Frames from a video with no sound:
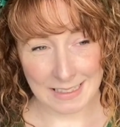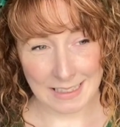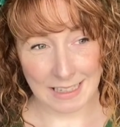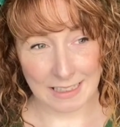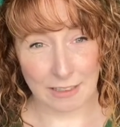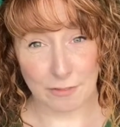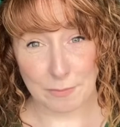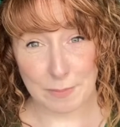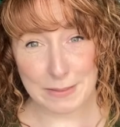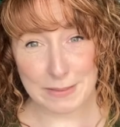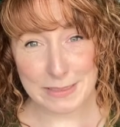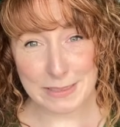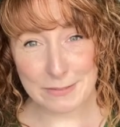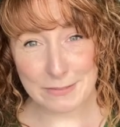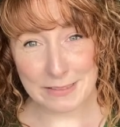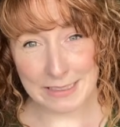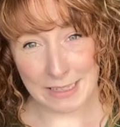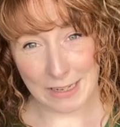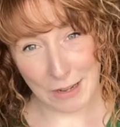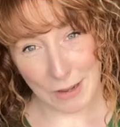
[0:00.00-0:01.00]
And I've been
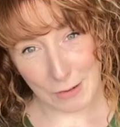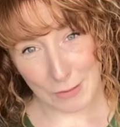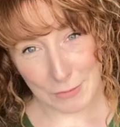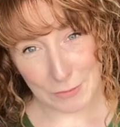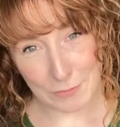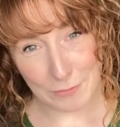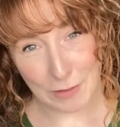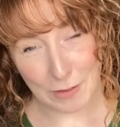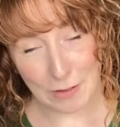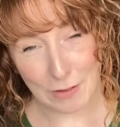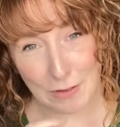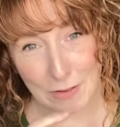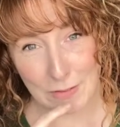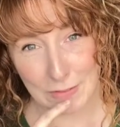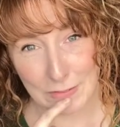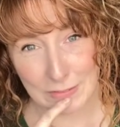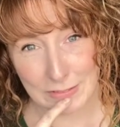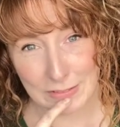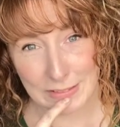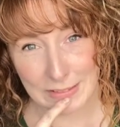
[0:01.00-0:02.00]
doing it over
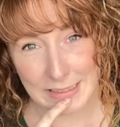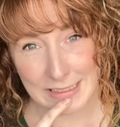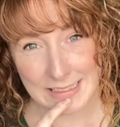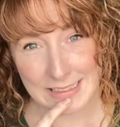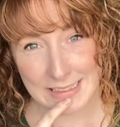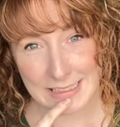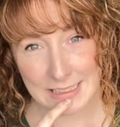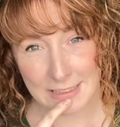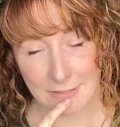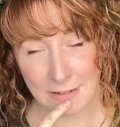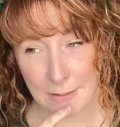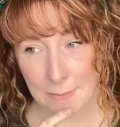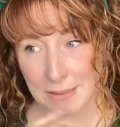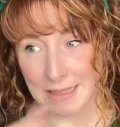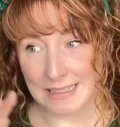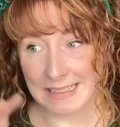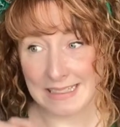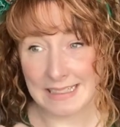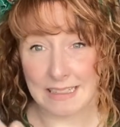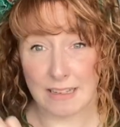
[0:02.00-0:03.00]
on Instagram,
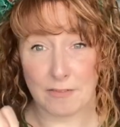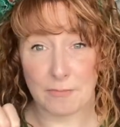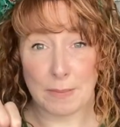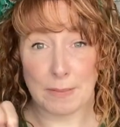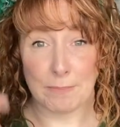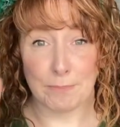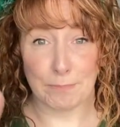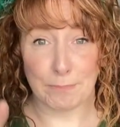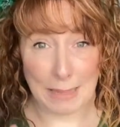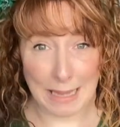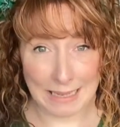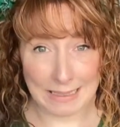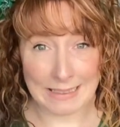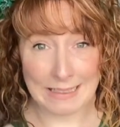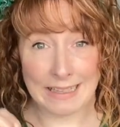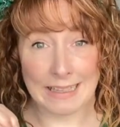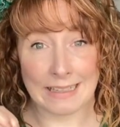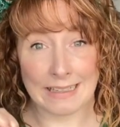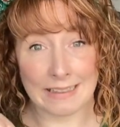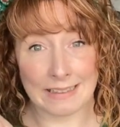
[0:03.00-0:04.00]
as in I've been
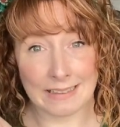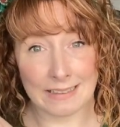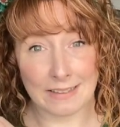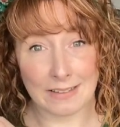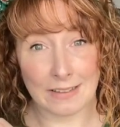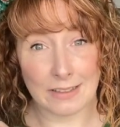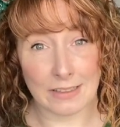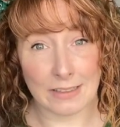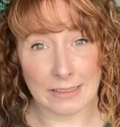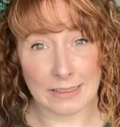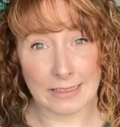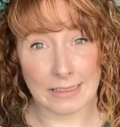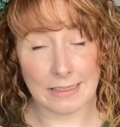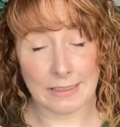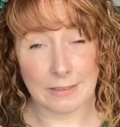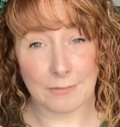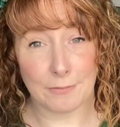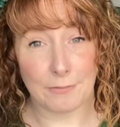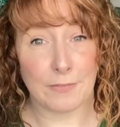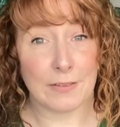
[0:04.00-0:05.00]
banking
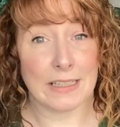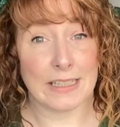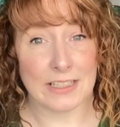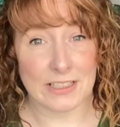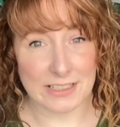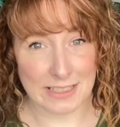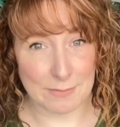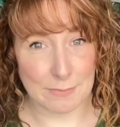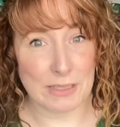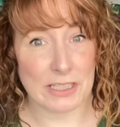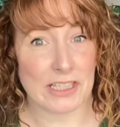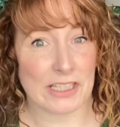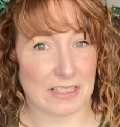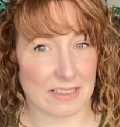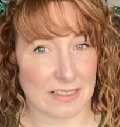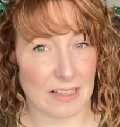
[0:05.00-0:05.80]
the finished images.